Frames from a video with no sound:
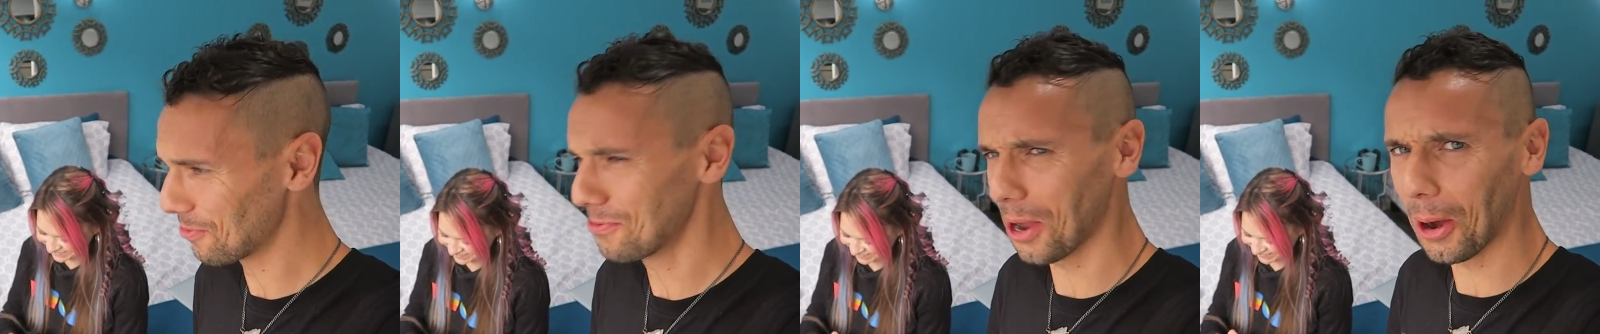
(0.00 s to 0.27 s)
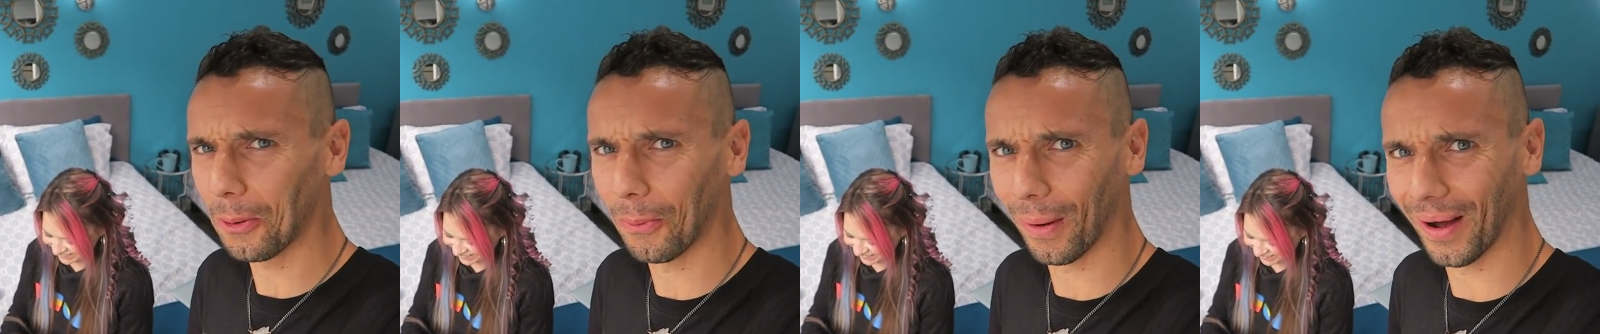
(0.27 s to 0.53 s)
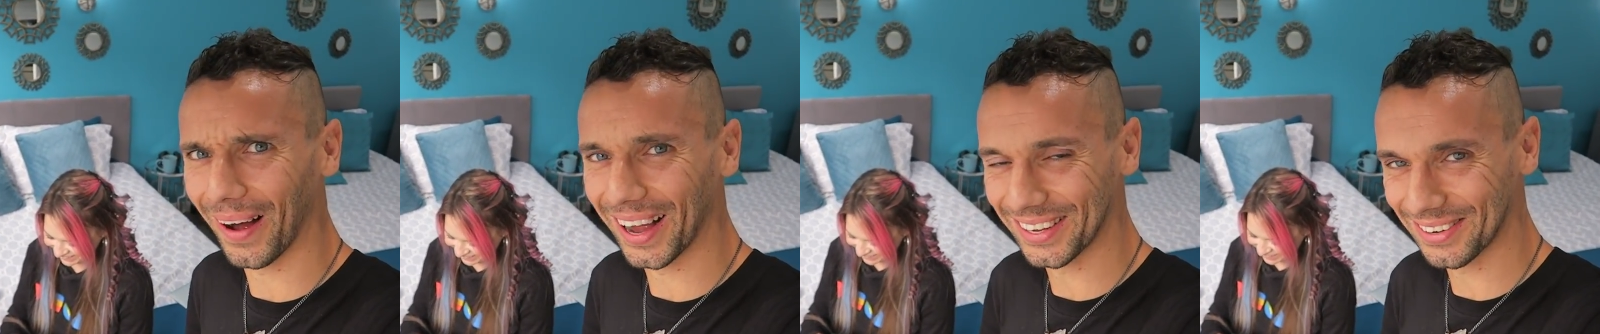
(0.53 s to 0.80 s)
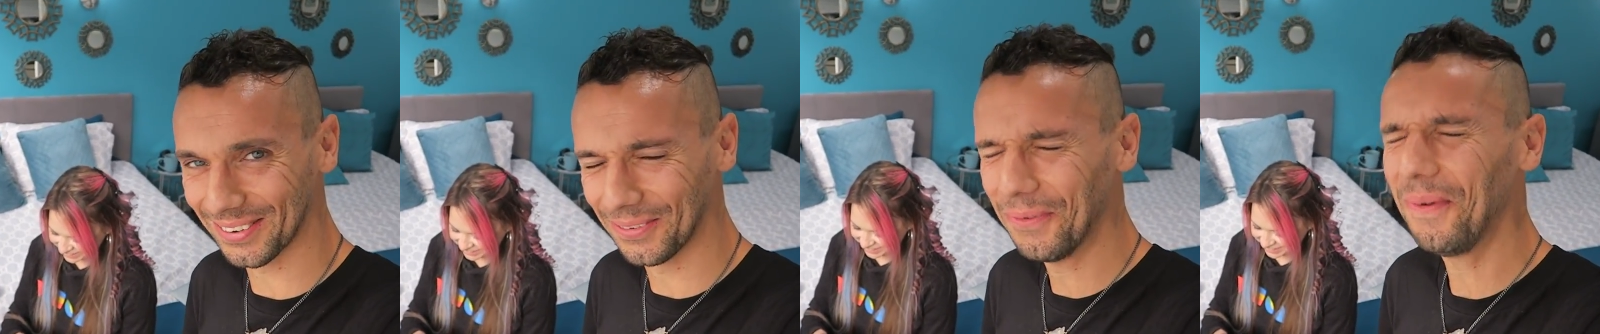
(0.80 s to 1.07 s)
Speaker 1: you know why.
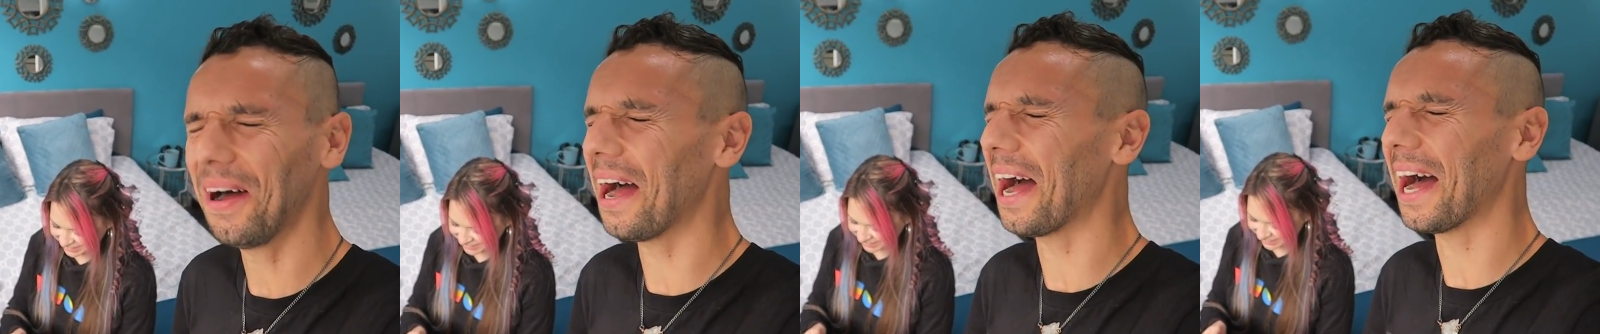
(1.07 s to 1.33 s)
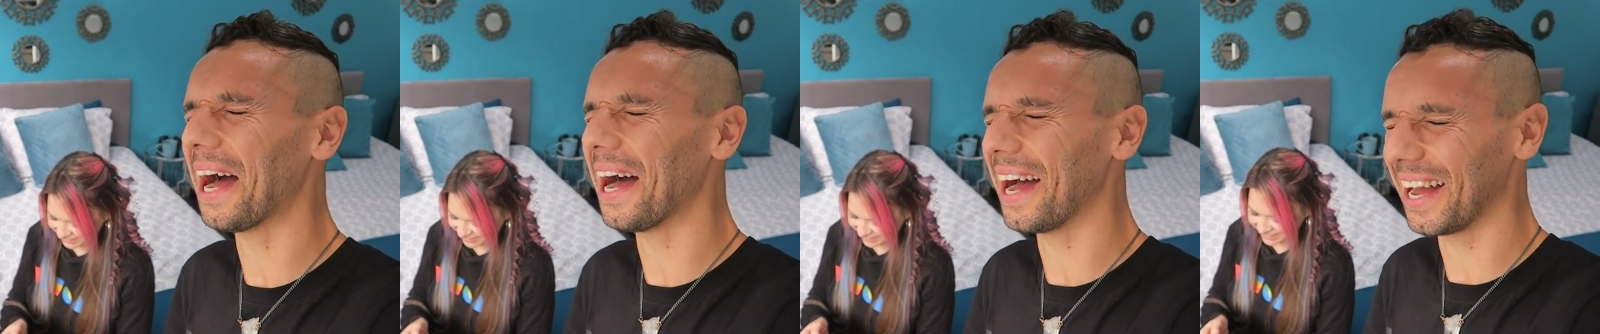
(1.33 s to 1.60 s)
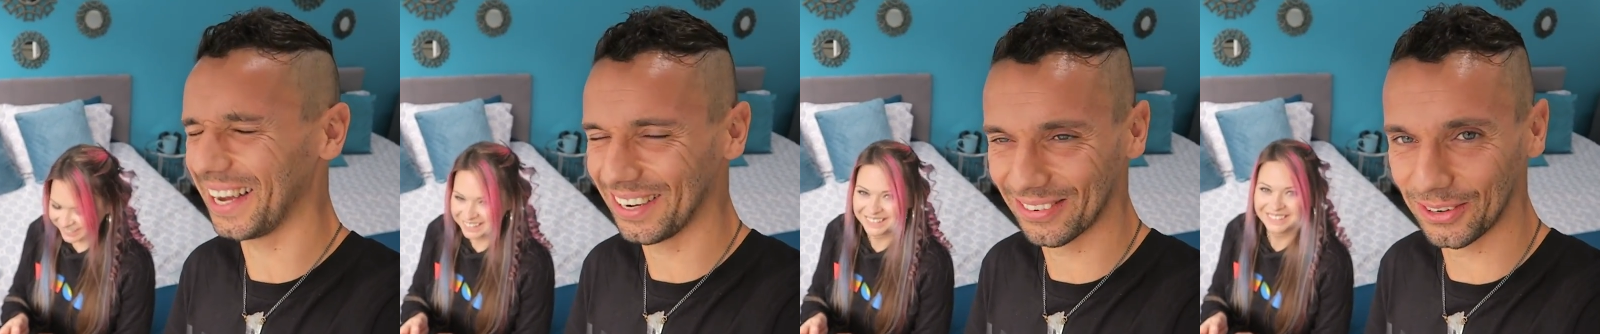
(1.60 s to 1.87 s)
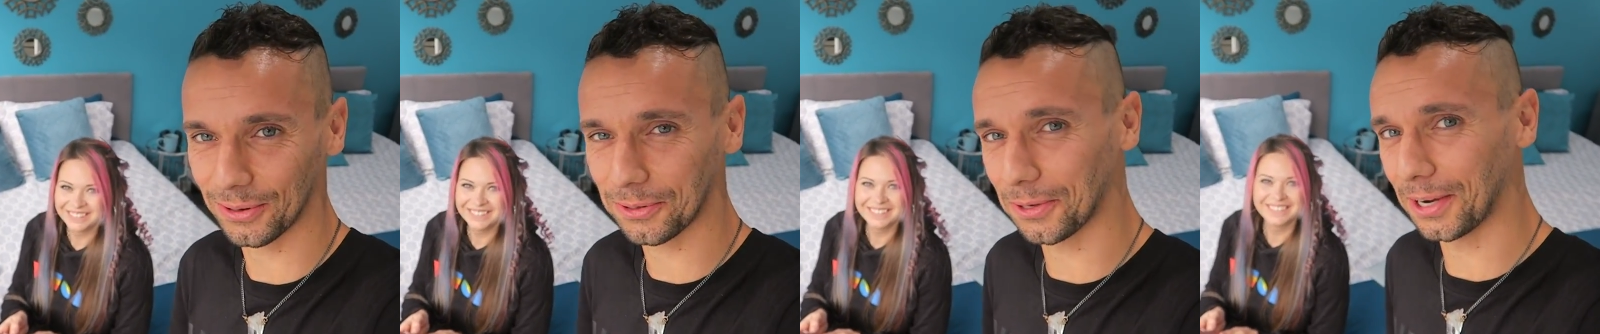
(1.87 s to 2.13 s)
why?
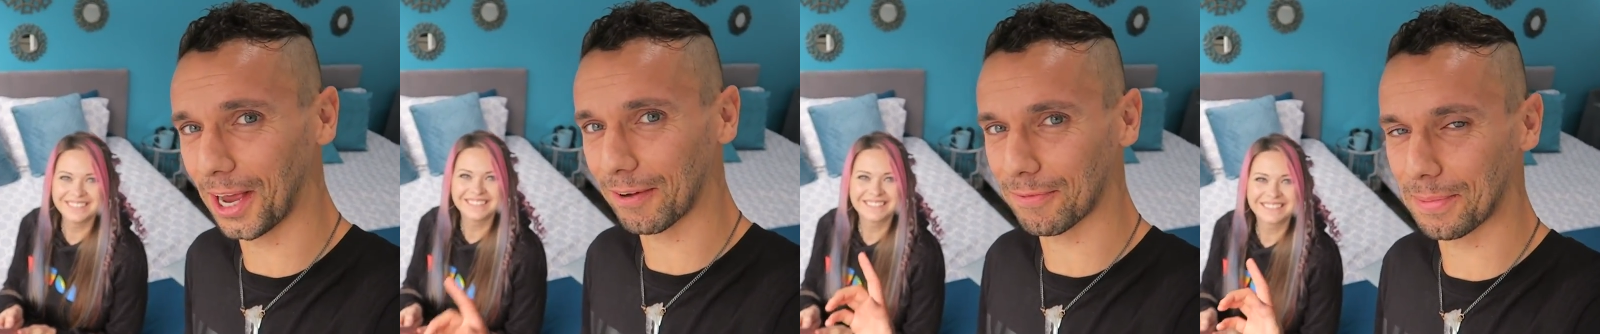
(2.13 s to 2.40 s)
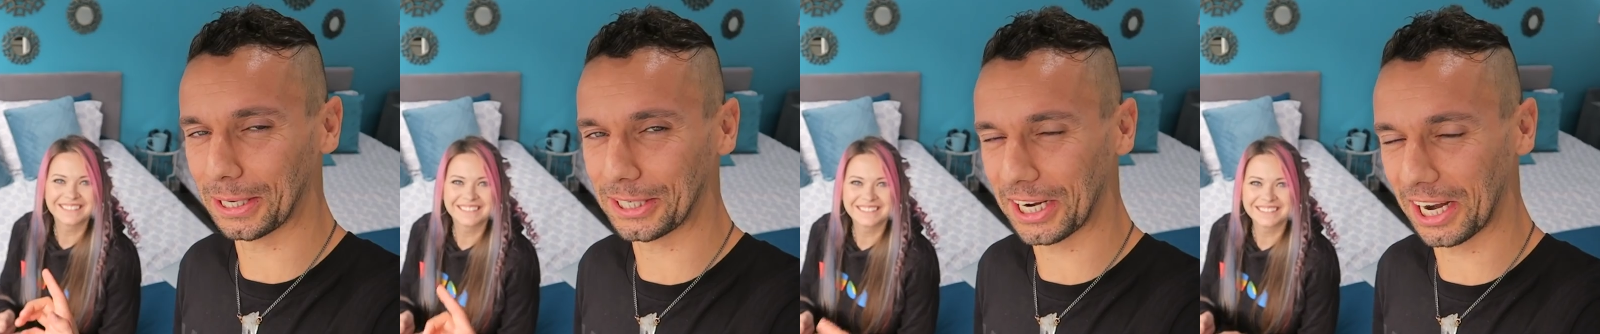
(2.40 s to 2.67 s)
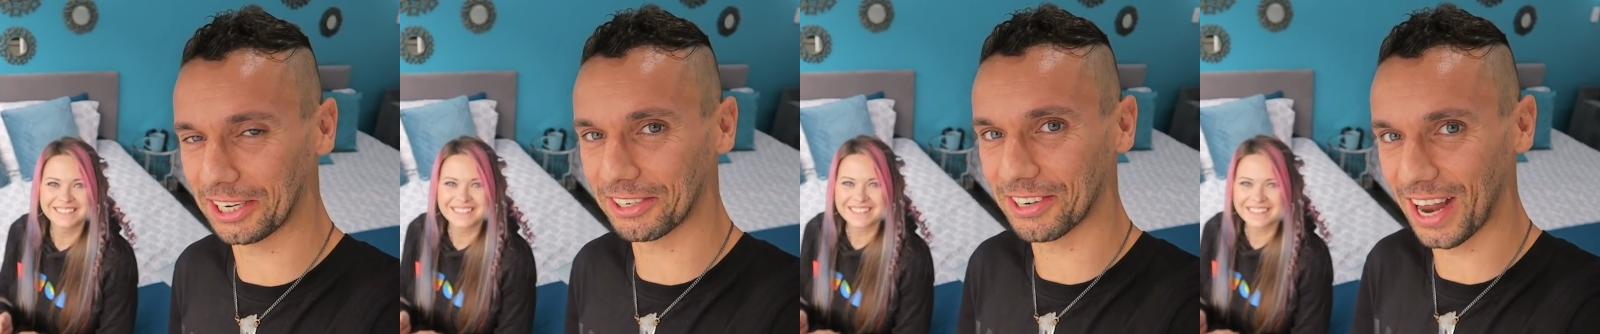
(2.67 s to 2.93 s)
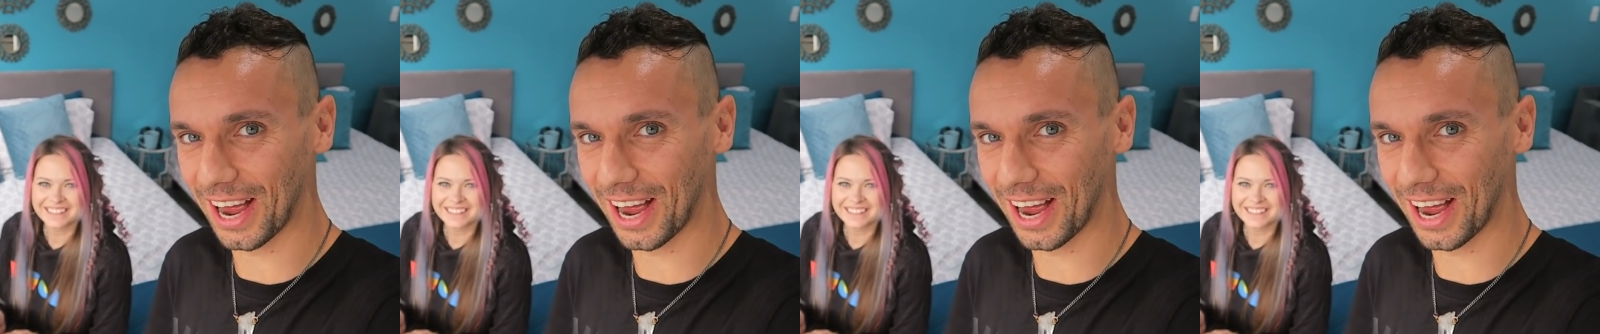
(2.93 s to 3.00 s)
We're not doing the alphabet challenges